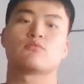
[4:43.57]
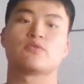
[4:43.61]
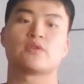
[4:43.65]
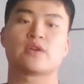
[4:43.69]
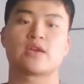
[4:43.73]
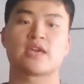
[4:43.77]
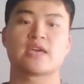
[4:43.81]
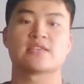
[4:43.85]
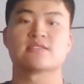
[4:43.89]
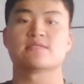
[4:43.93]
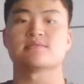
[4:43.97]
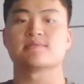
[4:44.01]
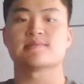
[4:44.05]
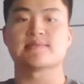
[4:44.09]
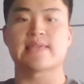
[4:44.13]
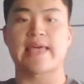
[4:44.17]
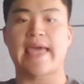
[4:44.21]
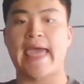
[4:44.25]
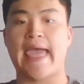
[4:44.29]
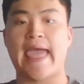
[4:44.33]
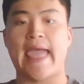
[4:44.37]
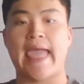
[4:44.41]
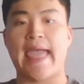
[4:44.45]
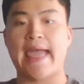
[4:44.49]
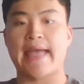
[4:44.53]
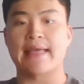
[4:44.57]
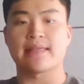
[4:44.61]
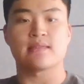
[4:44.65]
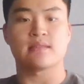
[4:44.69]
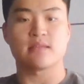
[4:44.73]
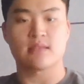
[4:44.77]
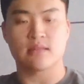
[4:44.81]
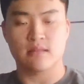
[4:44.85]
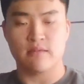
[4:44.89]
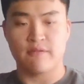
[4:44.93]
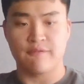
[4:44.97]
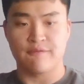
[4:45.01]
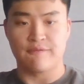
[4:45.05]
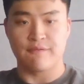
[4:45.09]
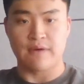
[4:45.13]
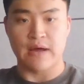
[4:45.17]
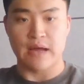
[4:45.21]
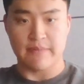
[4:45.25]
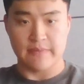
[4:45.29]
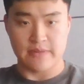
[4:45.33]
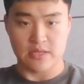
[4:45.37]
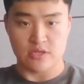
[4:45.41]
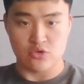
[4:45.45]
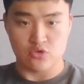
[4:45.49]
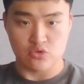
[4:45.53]
we can just add
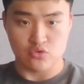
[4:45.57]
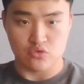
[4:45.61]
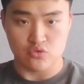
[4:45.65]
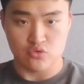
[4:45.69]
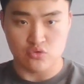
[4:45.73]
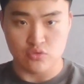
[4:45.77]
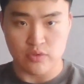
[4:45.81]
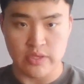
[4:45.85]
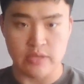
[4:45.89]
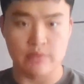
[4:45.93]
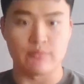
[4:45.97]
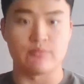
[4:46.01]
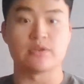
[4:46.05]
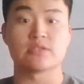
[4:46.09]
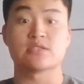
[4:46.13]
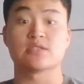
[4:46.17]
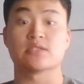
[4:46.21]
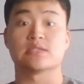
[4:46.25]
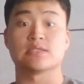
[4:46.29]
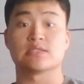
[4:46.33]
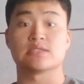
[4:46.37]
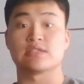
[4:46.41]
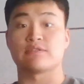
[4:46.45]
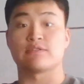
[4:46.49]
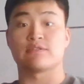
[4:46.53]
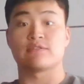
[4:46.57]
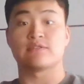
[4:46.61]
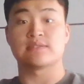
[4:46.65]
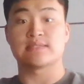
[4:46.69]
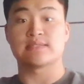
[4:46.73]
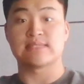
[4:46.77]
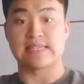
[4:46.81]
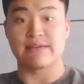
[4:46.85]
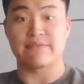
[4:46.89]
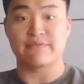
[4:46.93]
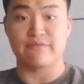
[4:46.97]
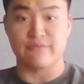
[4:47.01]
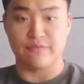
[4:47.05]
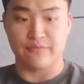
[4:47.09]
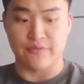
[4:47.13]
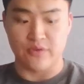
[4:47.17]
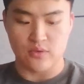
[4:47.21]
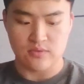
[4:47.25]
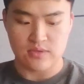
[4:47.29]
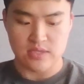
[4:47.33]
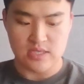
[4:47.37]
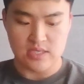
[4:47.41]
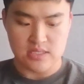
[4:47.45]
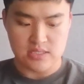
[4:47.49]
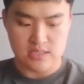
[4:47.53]
5 and 2, and which is 7
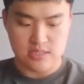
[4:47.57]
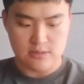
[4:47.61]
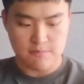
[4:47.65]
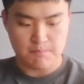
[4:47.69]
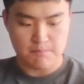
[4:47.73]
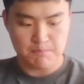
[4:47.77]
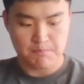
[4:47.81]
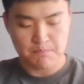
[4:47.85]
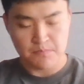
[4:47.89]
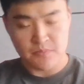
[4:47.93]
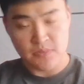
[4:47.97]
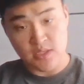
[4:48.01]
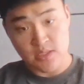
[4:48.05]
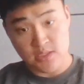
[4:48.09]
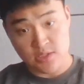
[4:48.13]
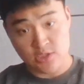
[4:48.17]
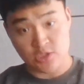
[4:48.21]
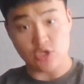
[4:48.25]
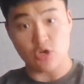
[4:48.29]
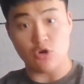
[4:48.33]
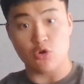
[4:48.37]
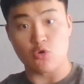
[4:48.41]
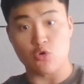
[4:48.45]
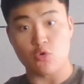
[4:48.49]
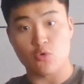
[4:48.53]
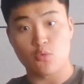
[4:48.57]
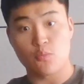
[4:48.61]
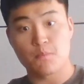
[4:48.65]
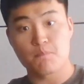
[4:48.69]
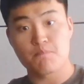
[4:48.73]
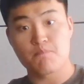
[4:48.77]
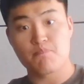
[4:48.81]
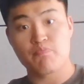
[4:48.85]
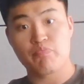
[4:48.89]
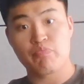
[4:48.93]
voltage. So